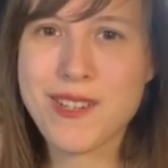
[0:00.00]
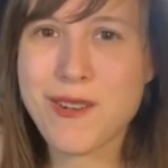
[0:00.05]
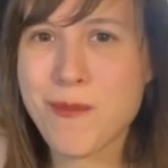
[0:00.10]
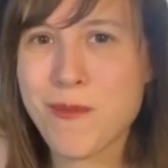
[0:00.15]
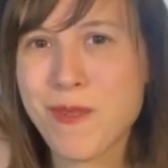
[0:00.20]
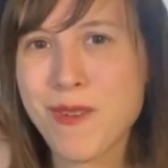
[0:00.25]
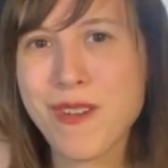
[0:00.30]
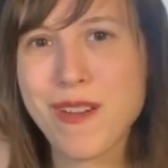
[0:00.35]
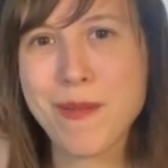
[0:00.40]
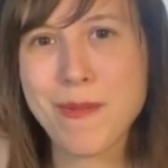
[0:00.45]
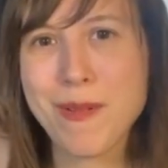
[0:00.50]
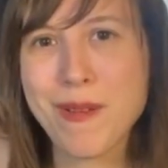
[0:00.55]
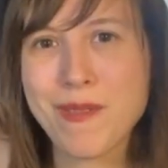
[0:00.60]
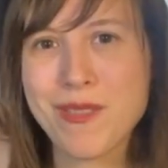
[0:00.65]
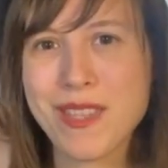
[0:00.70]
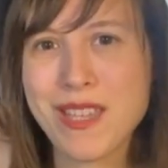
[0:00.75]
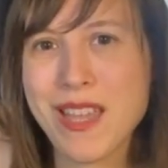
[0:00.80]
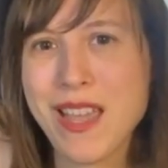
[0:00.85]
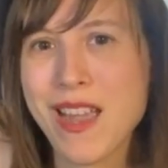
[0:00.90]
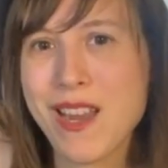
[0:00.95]
Don't worry
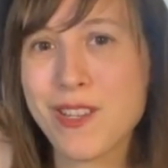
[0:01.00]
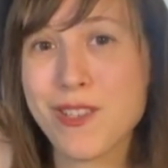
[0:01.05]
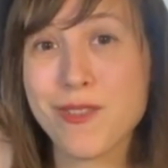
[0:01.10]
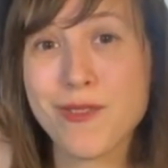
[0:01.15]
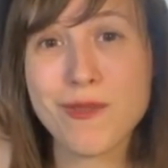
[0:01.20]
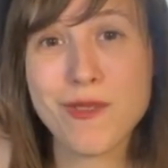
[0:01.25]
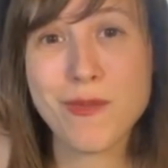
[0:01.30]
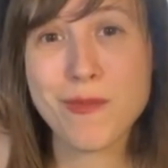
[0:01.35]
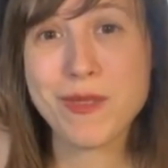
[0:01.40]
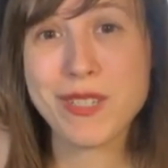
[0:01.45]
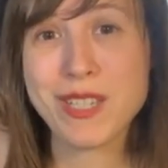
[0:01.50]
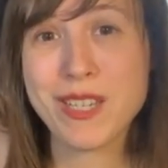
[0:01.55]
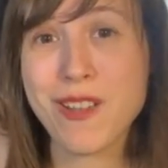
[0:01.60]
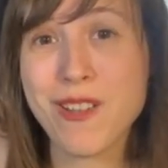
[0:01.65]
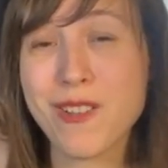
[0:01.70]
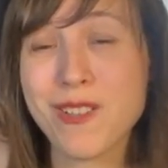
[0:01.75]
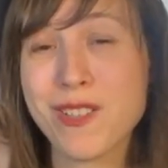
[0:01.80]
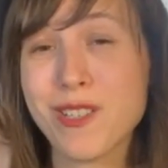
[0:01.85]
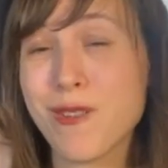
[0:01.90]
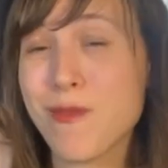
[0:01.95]
about the actual
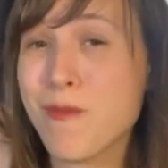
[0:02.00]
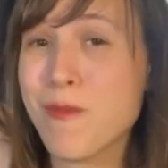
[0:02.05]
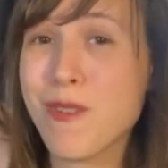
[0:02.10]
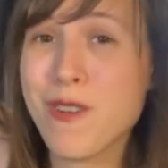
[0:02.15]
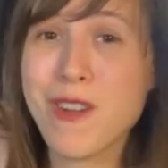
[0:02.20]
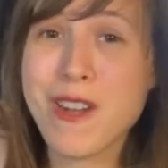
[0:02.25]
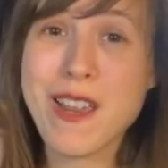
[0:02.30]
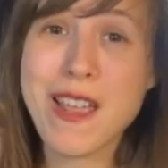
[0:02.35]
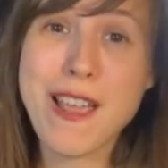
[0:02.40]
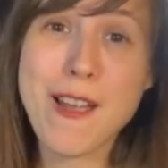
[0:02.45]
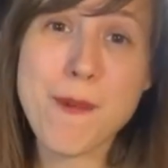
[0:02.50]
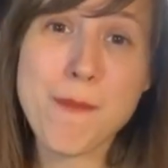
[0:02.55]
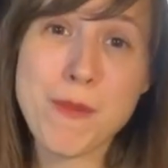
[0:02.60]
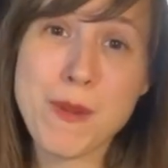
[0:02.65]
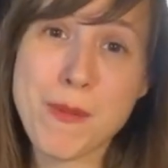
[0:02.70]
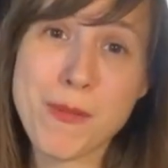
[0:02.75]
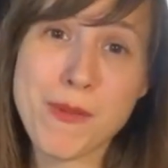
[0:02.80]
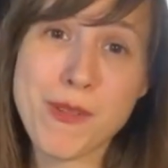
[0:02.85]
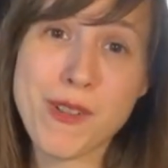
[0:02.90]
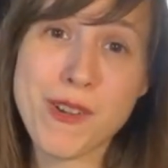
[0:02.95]
result. Don't worry how
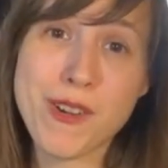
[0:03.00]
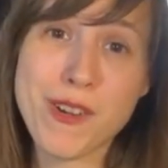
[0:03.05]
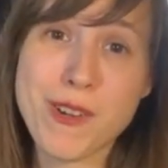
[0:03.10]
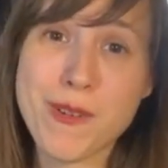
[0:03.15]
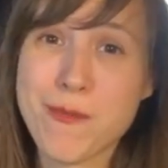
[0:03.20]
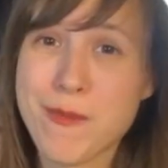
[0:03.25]
people are